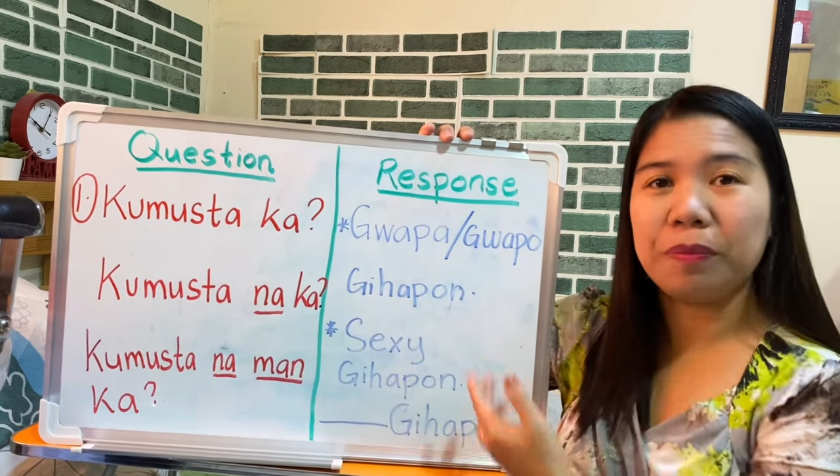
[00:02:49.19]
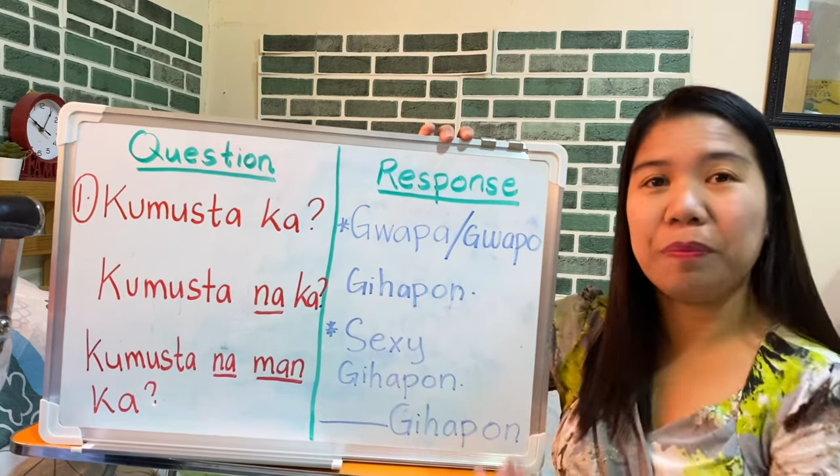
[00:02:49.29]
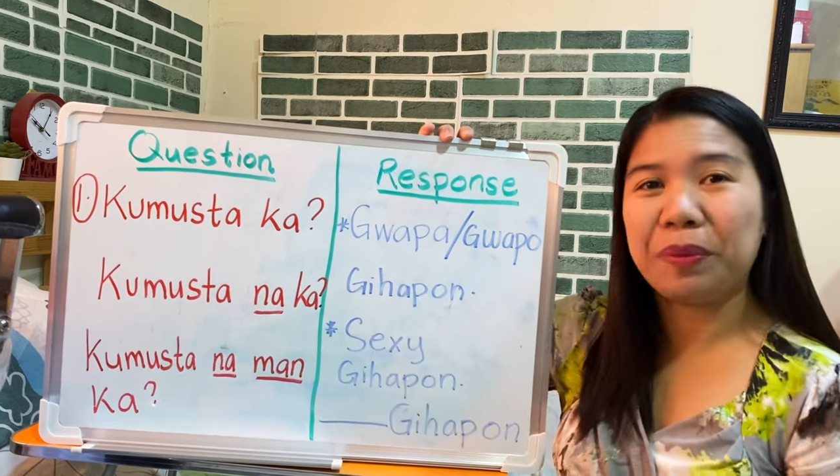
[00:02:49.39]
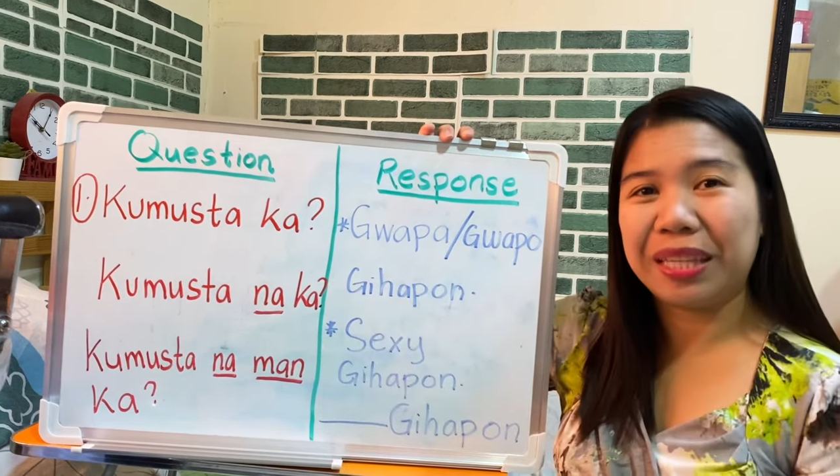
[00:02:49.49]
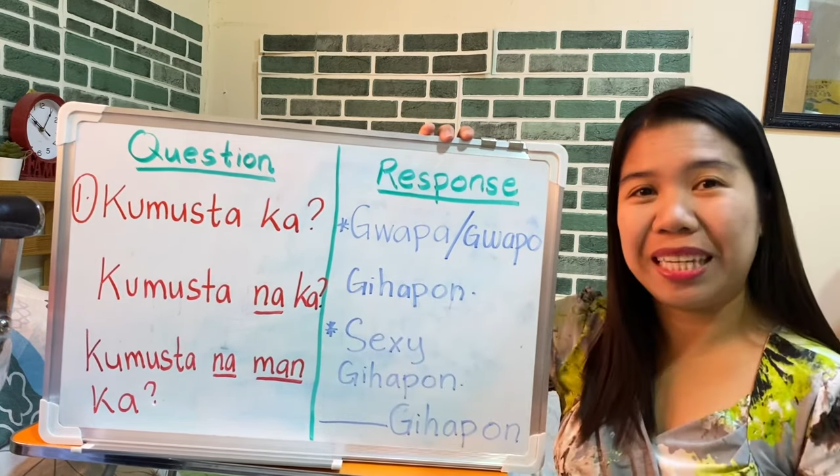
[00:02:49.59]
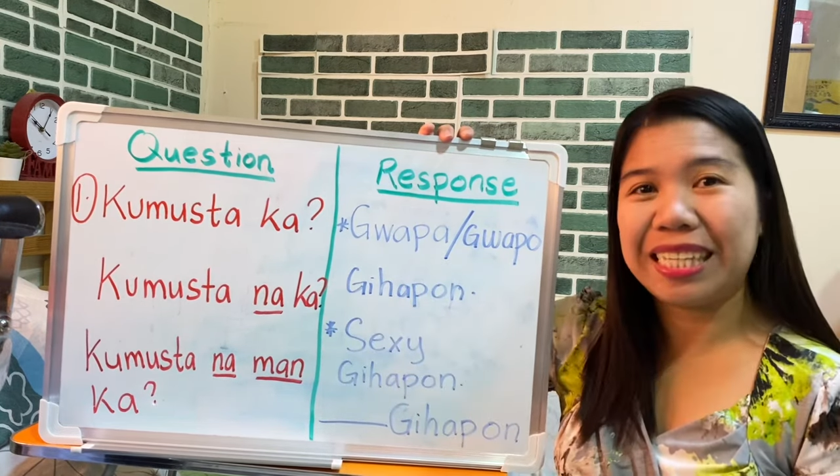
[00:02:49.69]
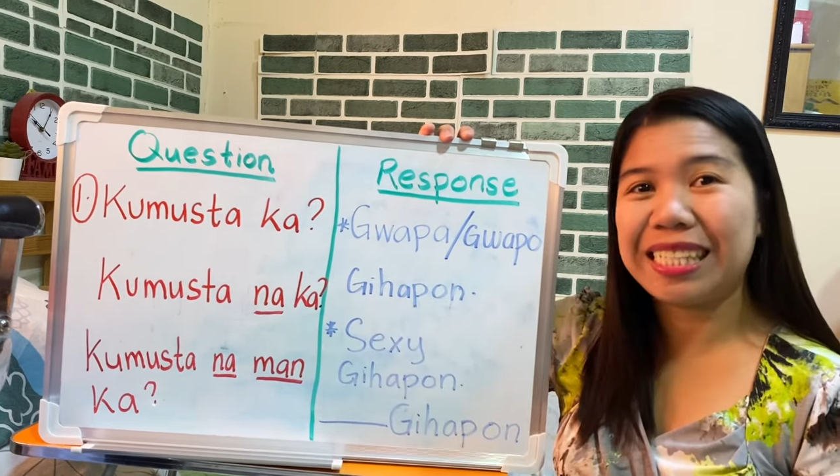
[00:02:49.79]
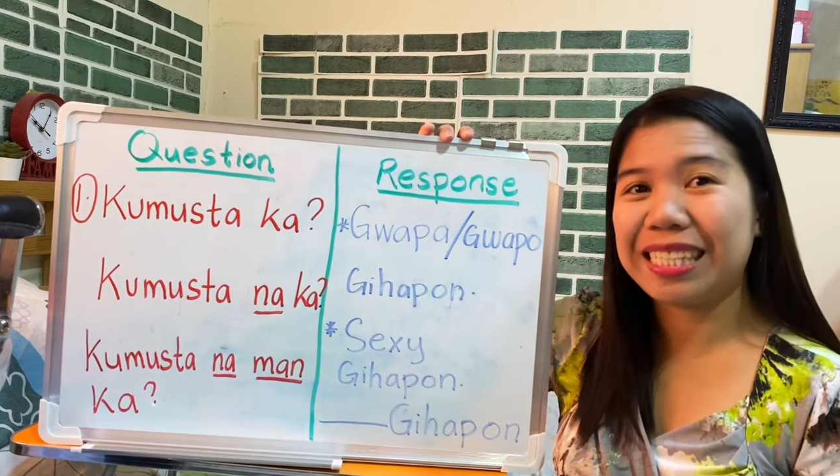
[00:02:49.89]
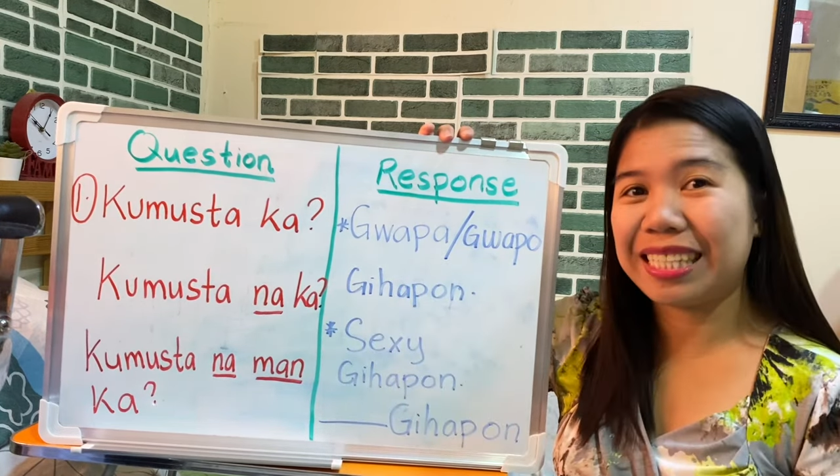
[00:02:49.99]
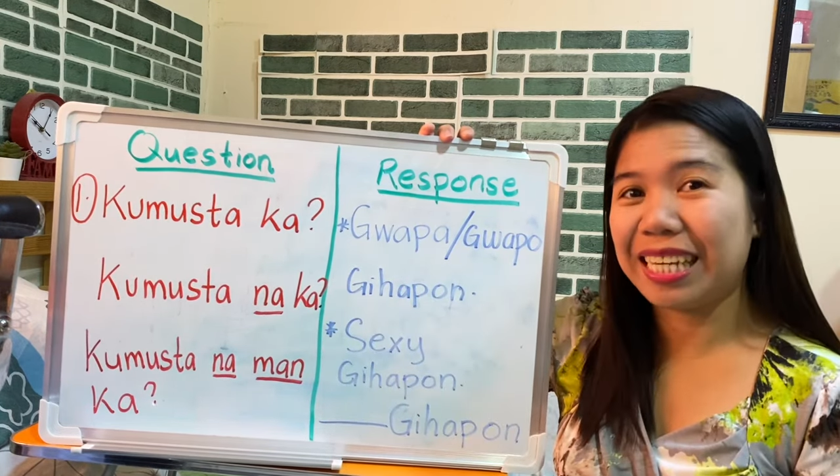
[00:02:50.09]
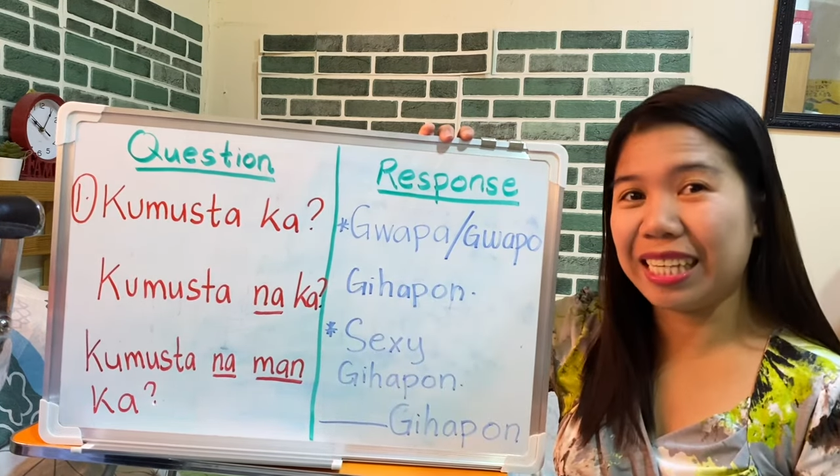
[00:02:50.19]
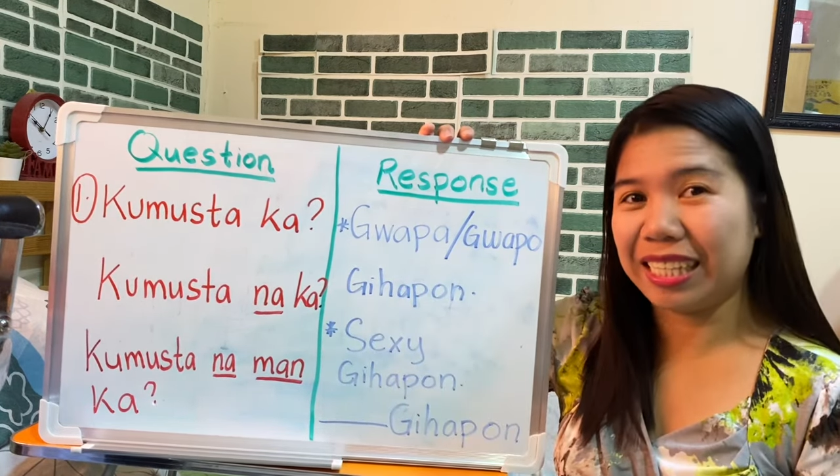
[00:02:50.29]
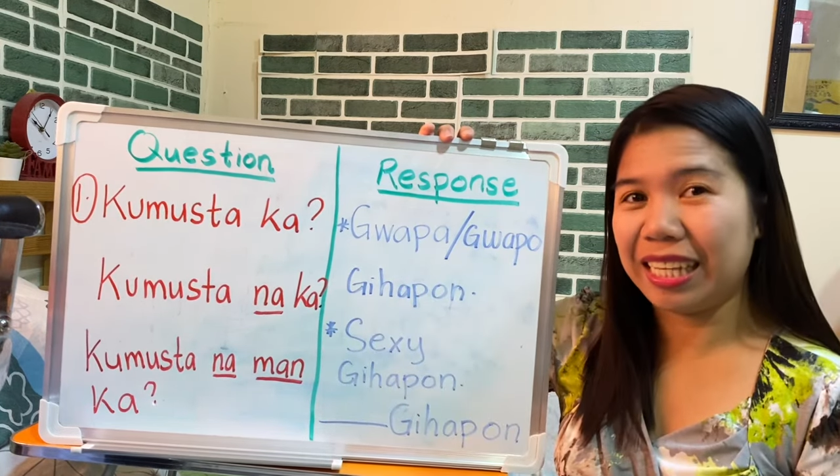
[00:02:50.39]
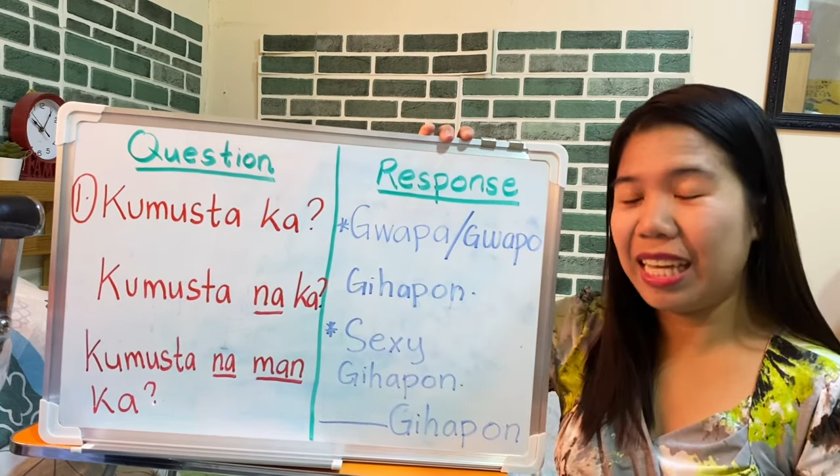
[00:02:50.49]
meaning still.